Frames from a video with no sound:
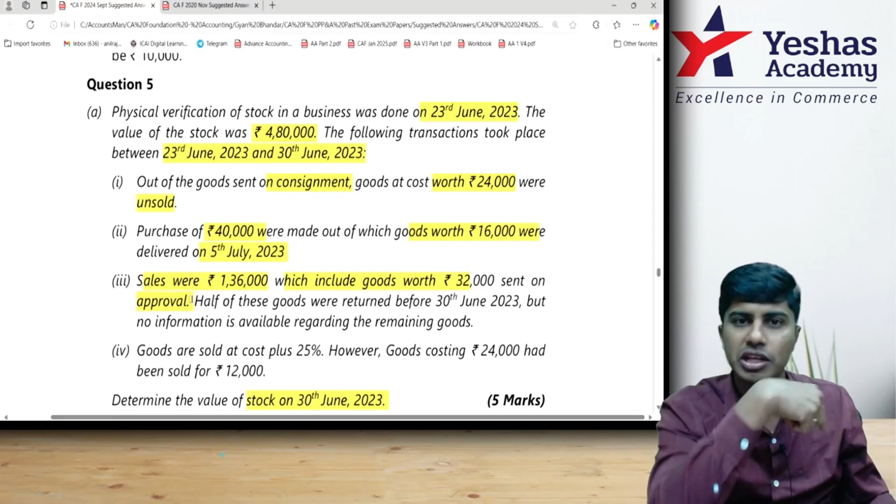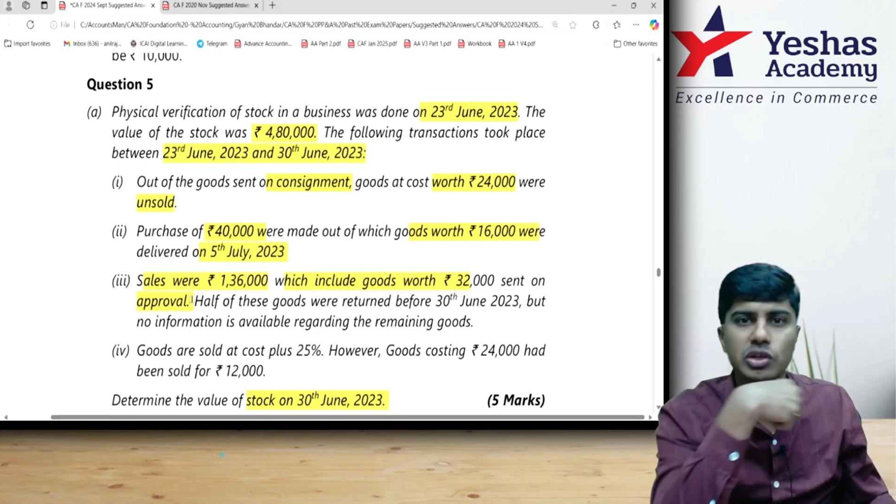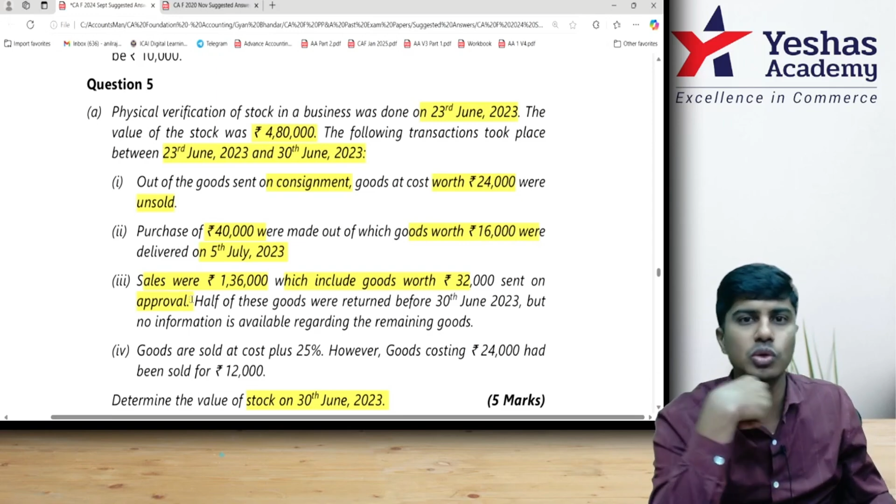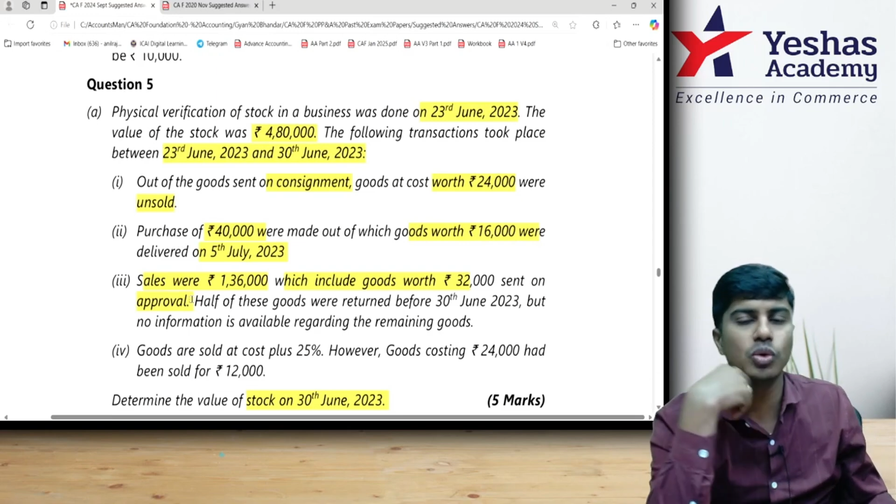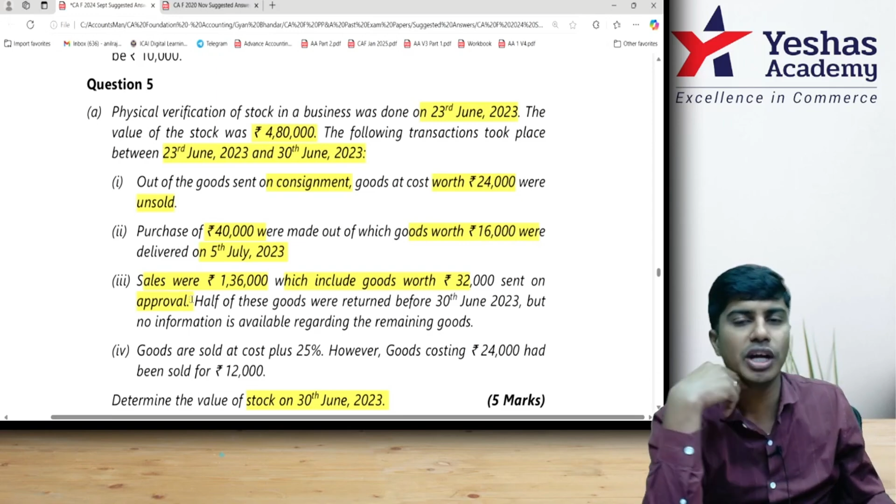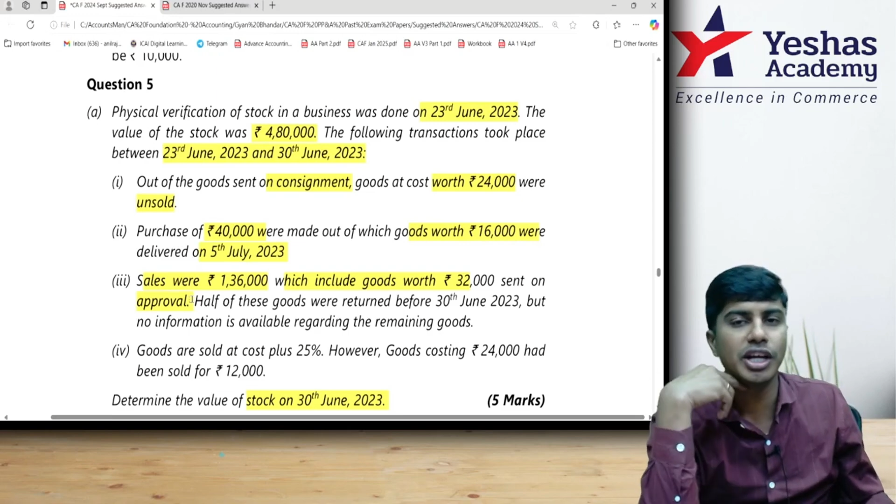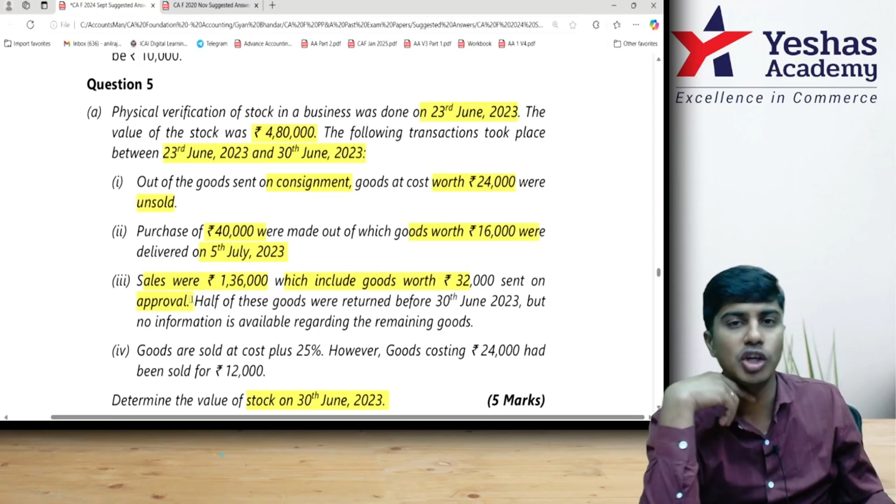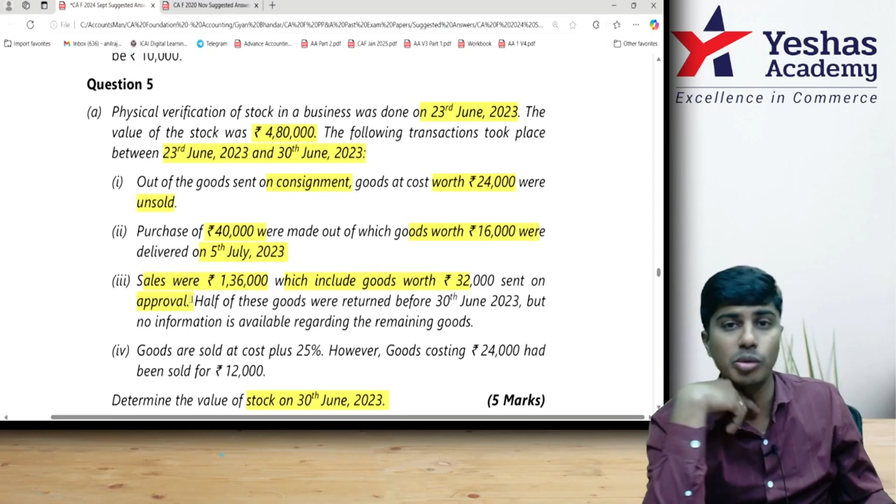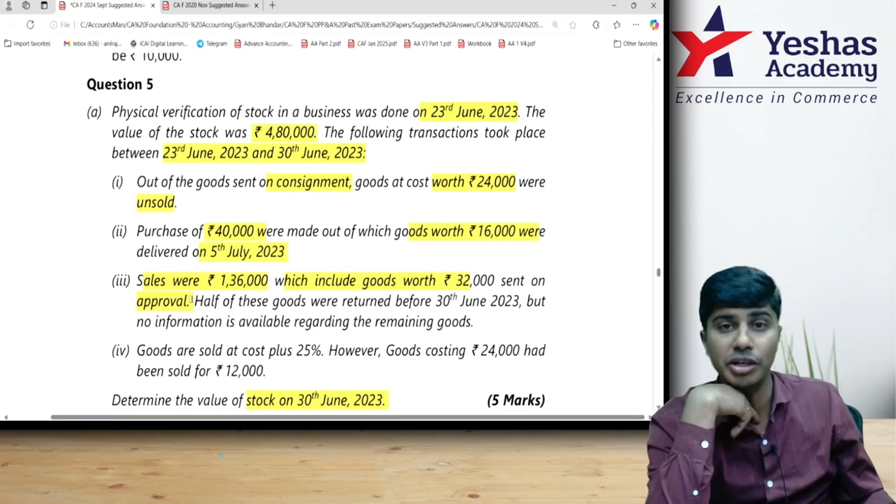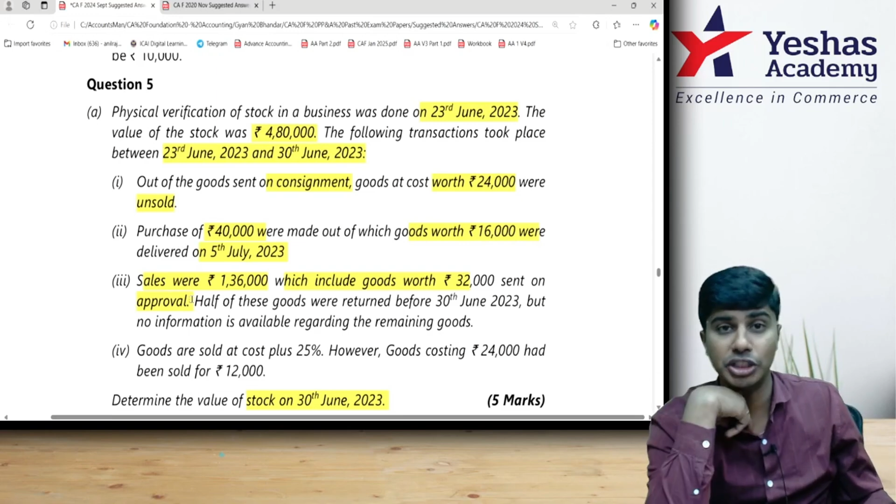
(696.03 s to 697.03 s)
included
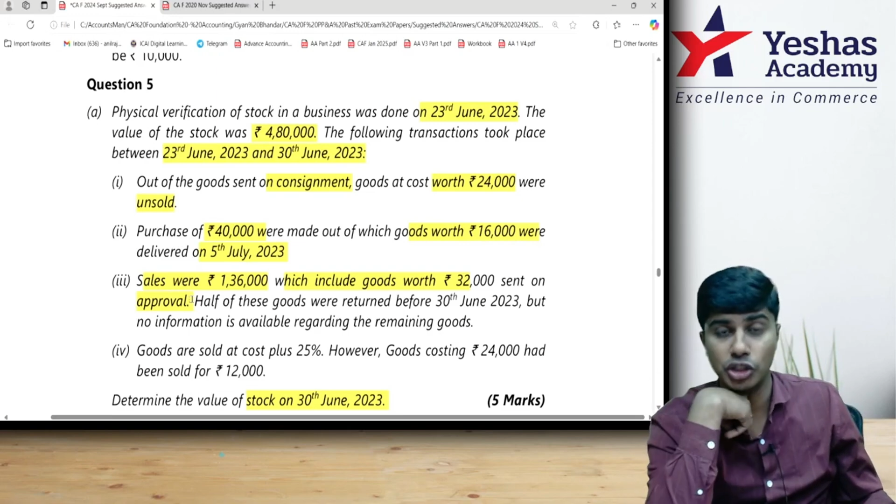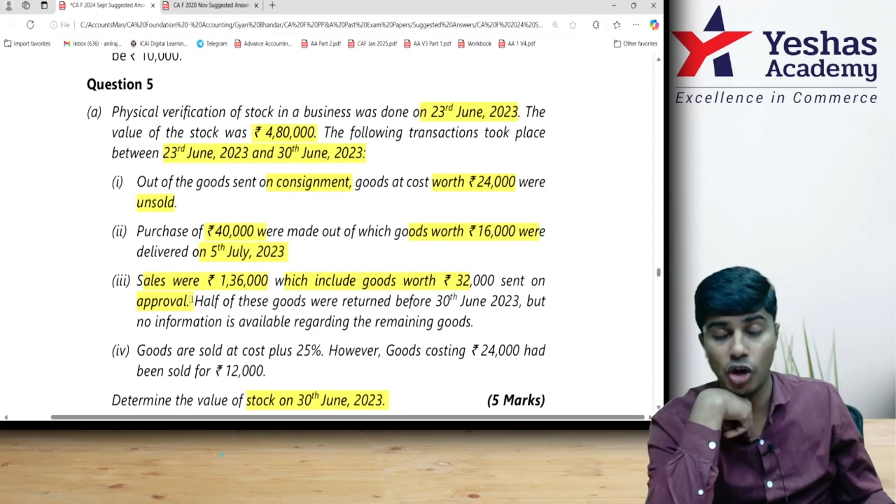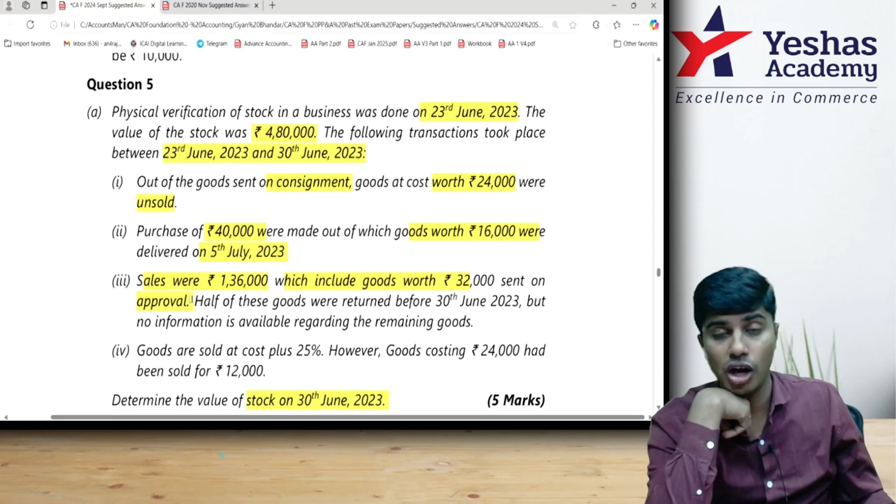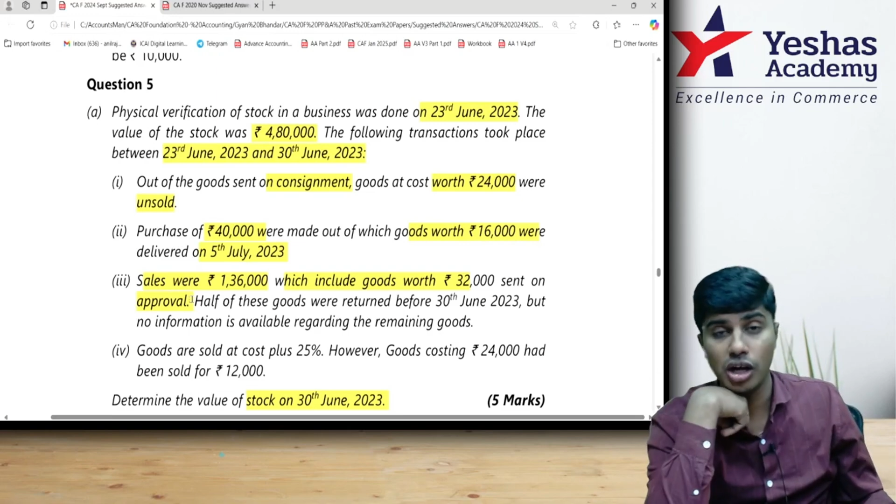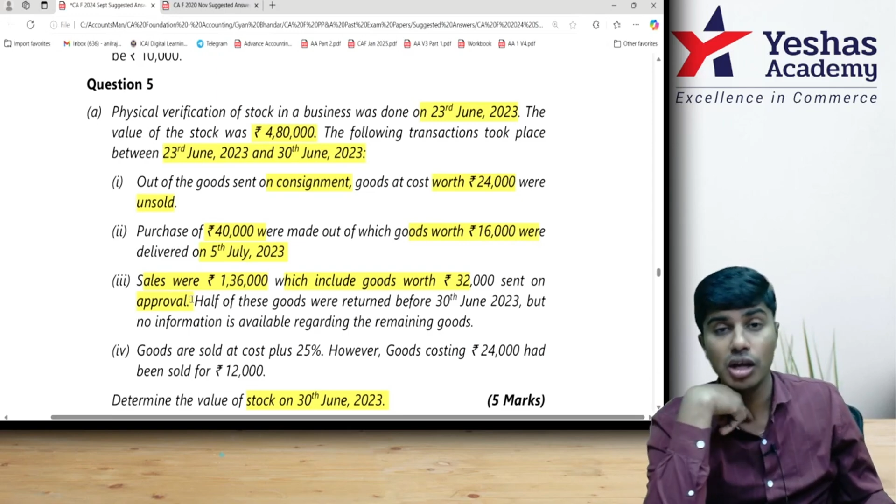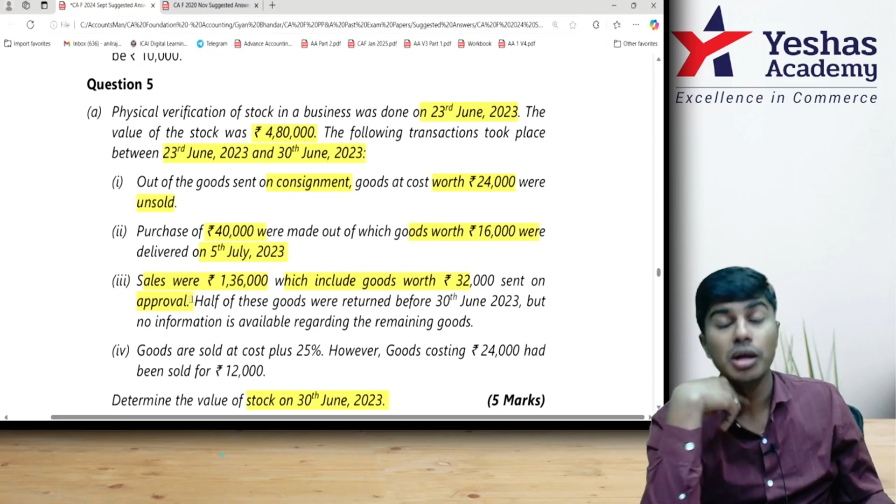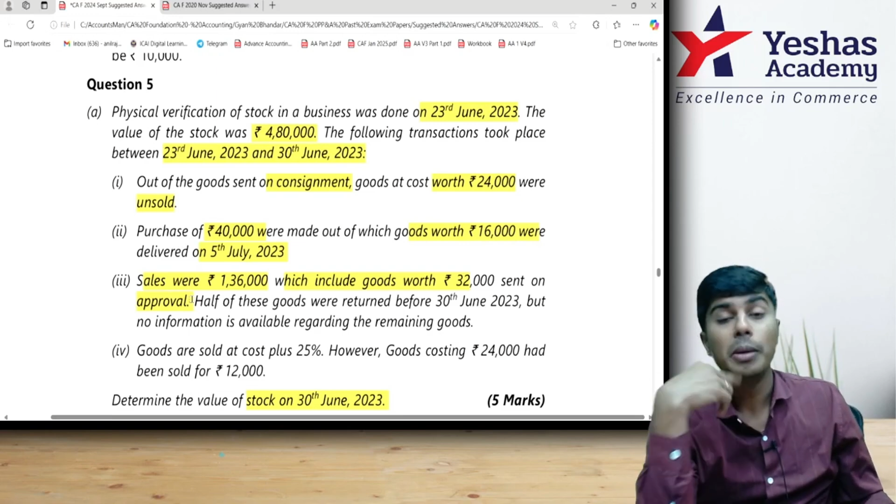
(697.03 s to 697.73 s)
into my stock,